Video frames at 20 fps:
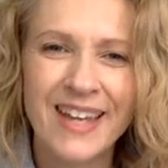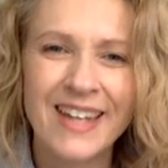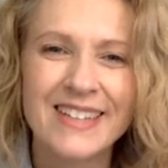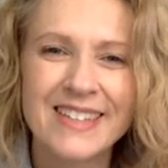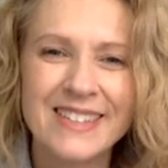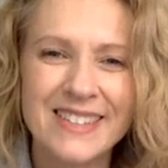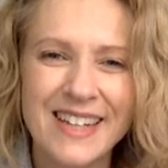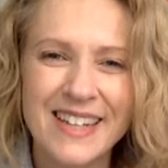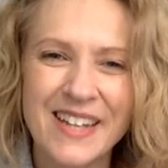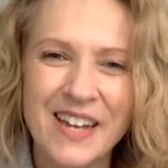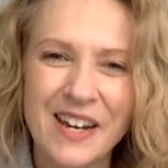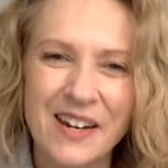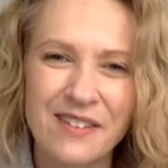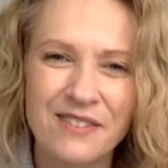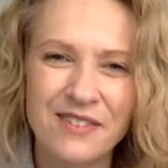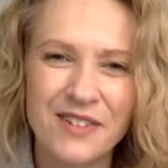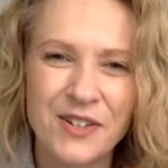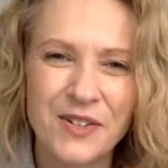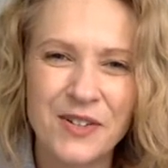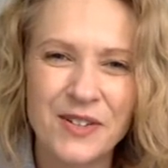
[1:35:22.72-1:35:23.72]
Take care,
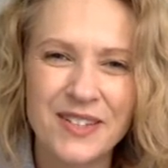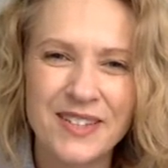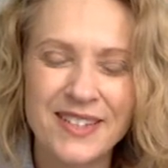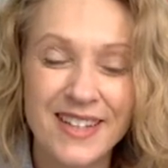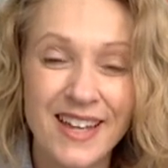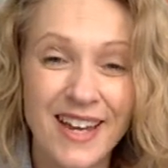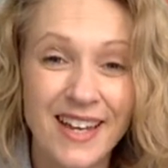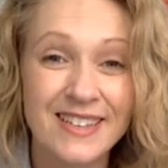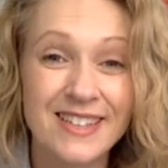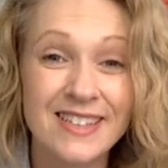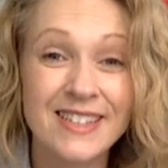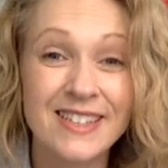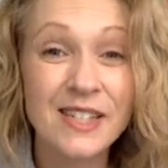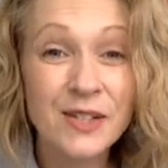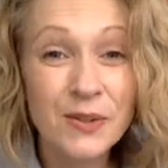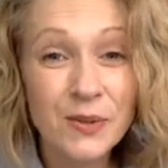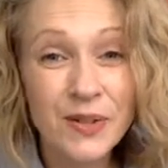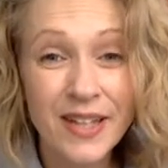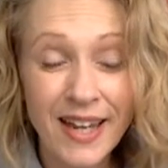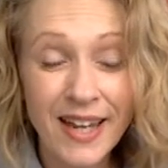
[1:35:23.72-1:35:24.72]
folks, and see
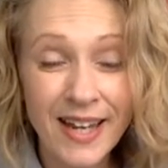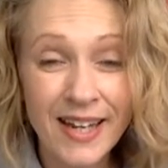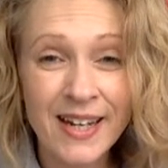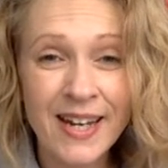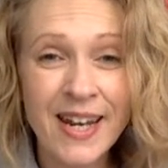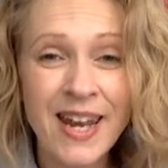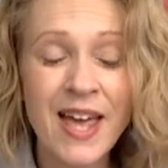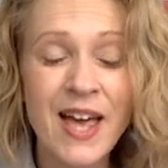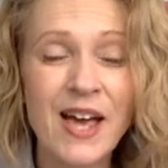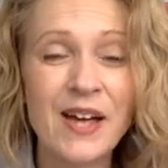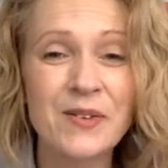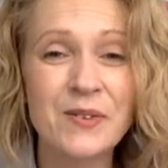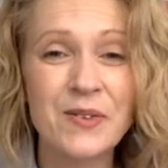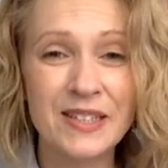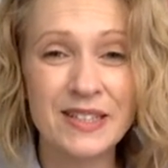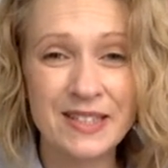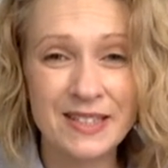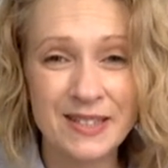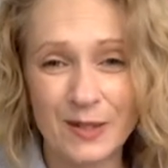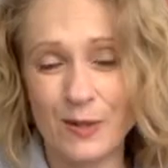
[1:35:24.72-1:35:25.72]
you again
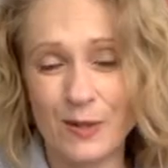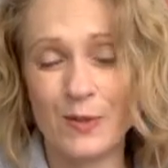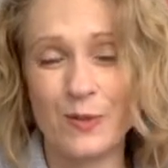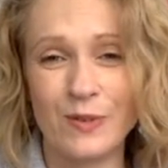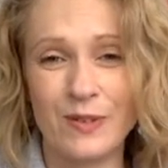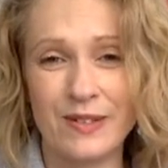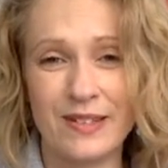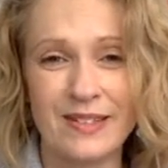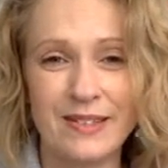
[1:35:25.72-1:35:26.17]
real soon.